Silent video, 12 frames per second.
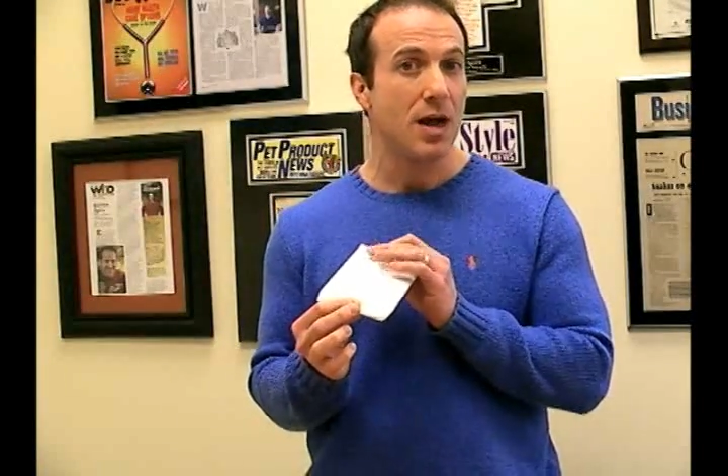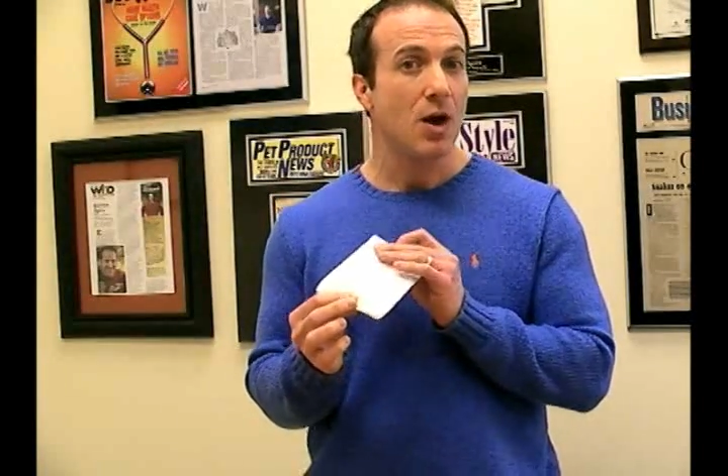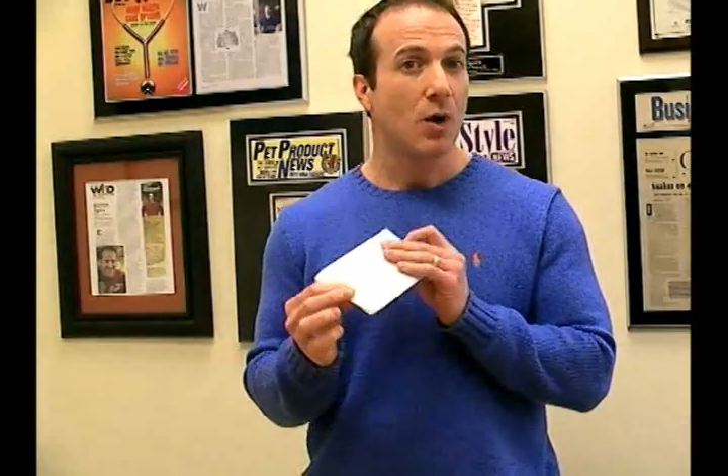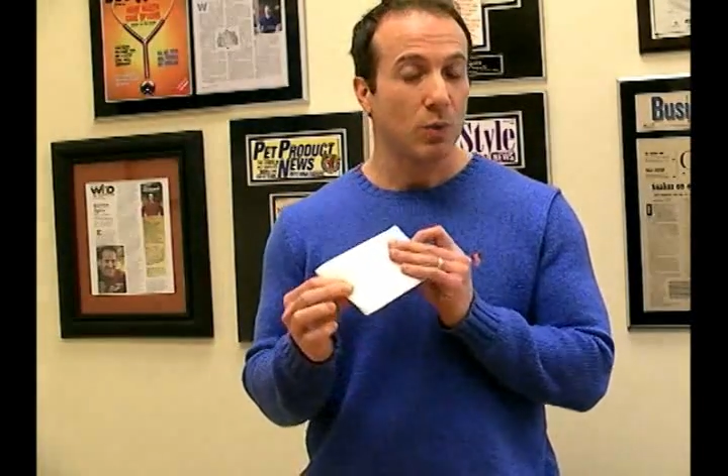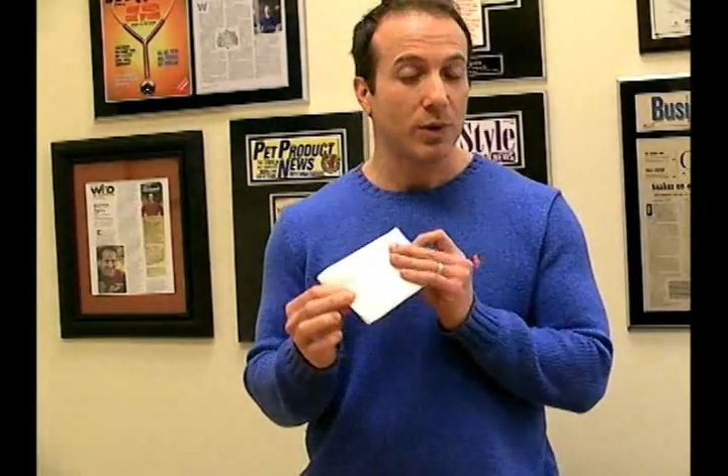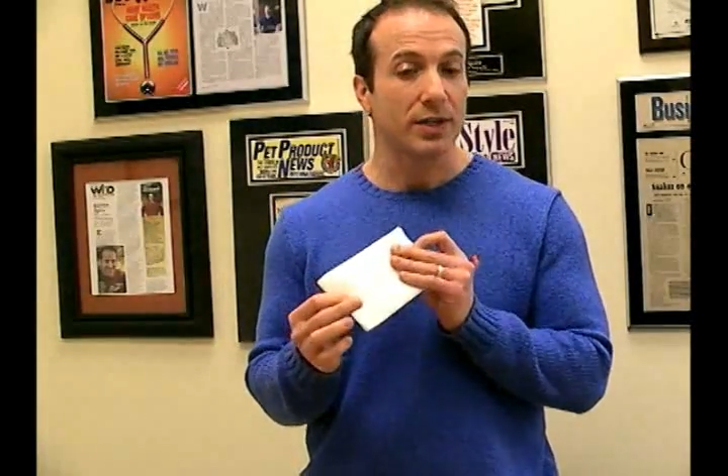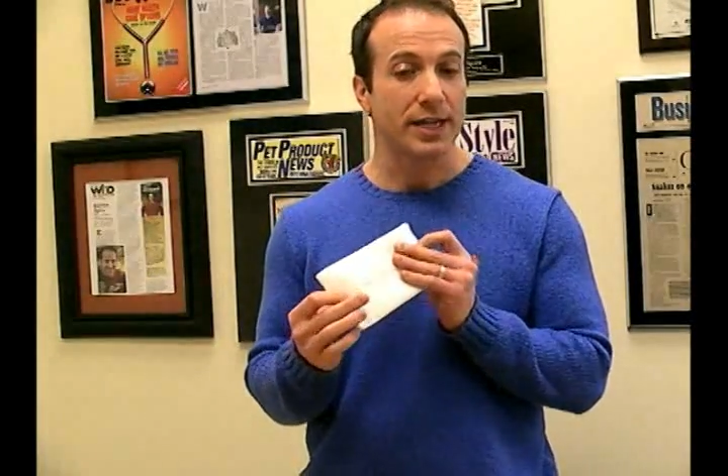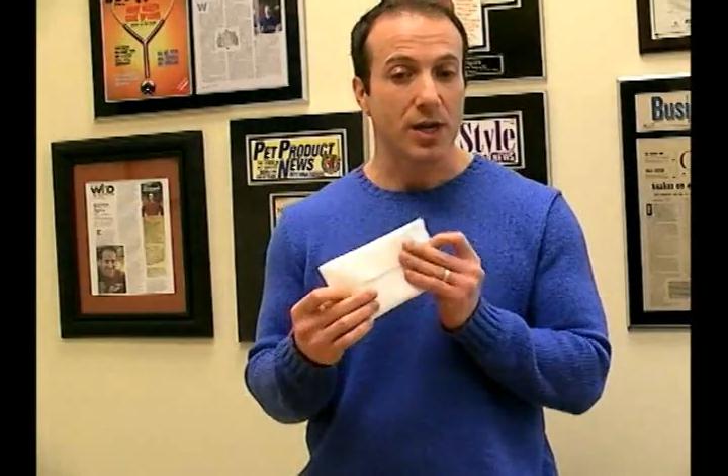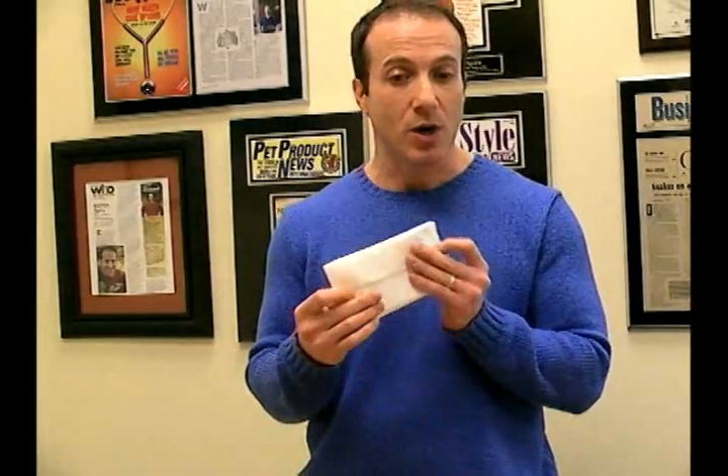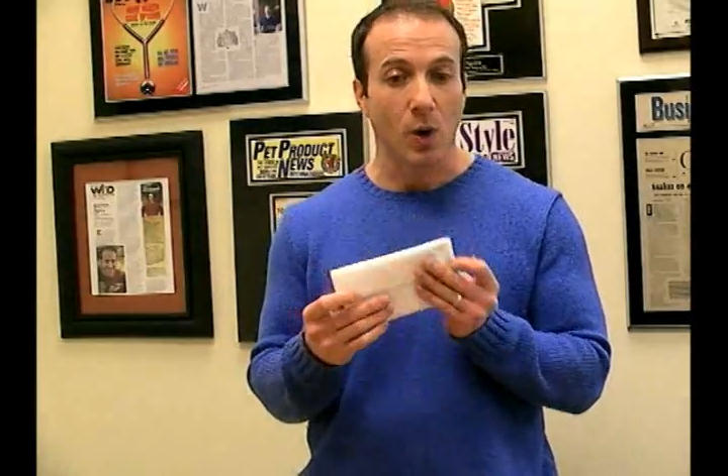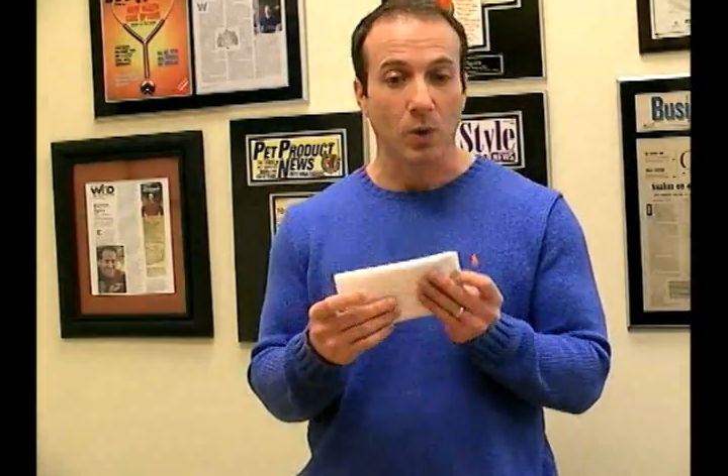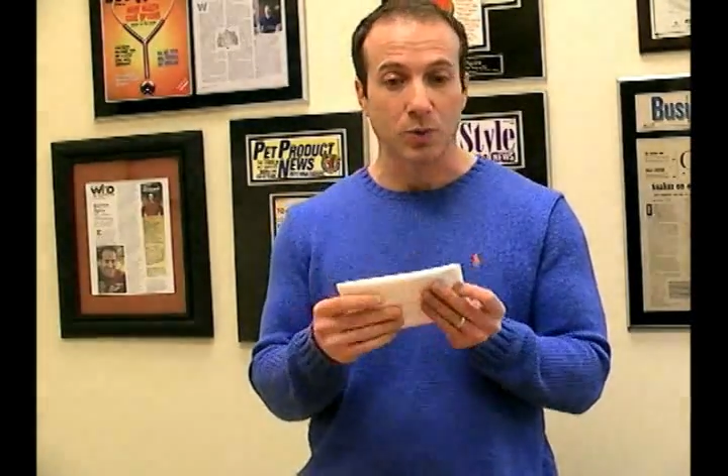really
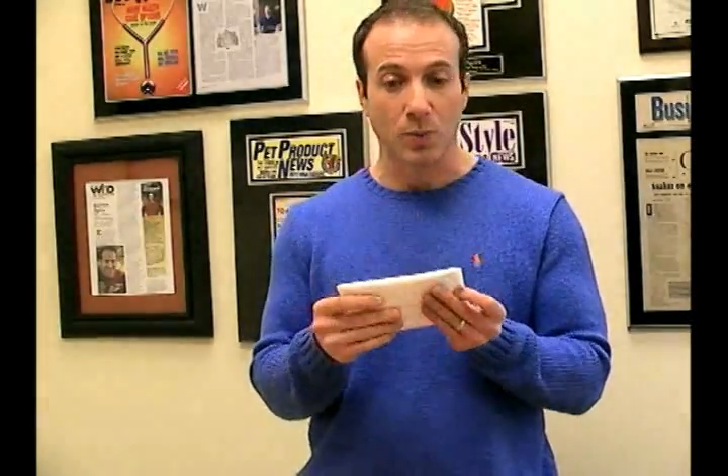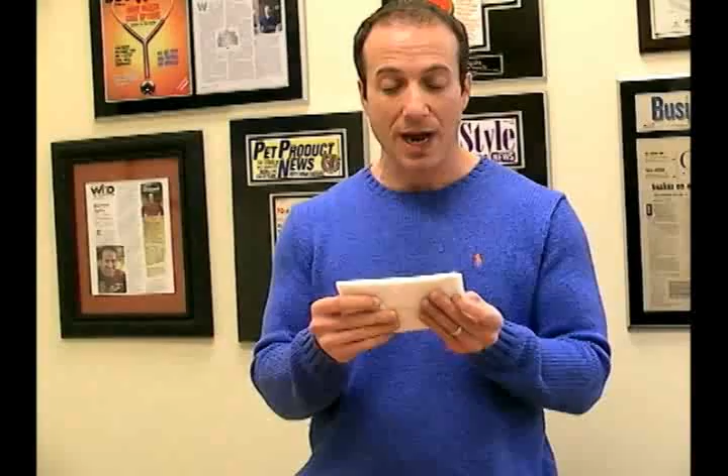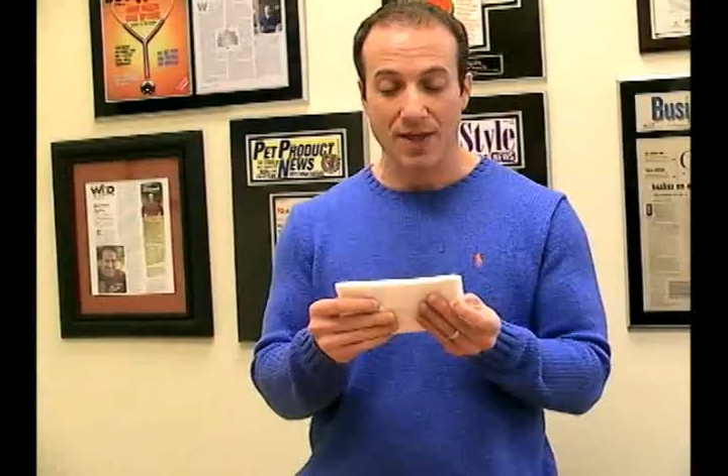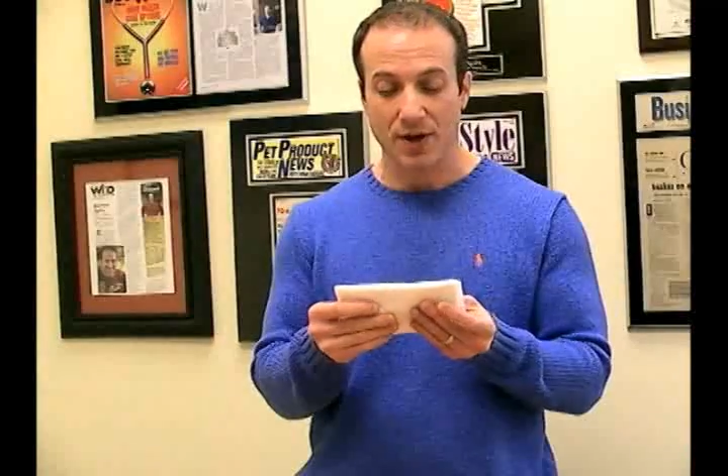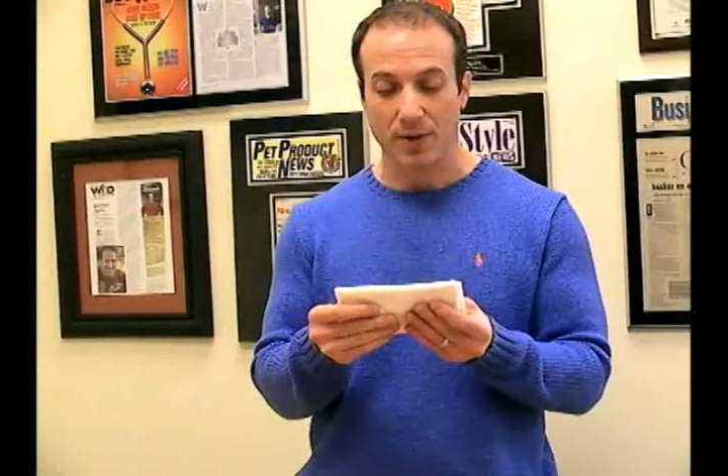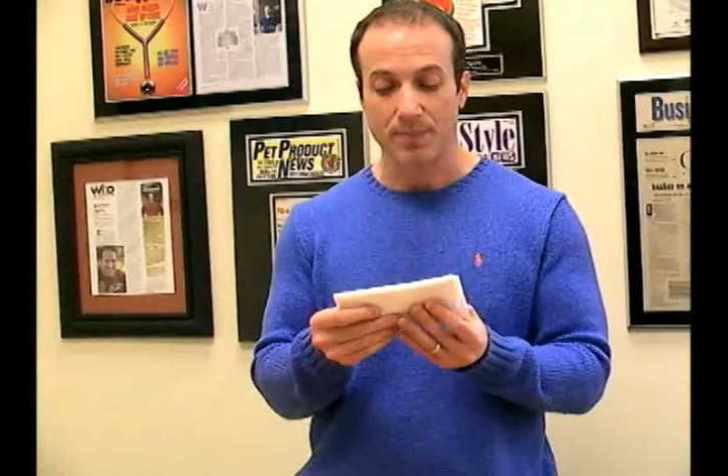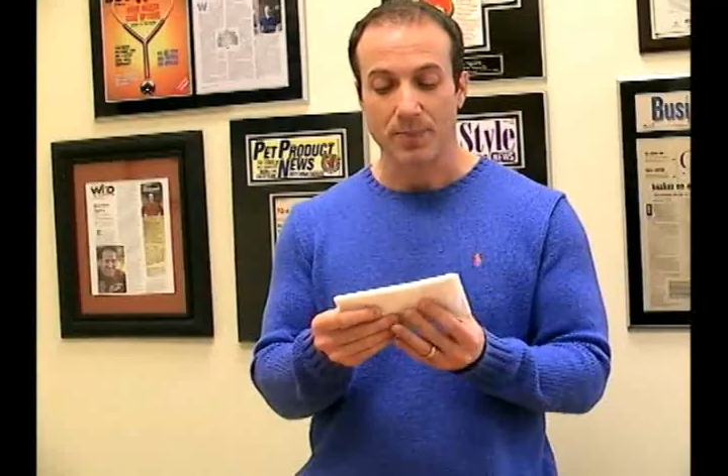cold weather.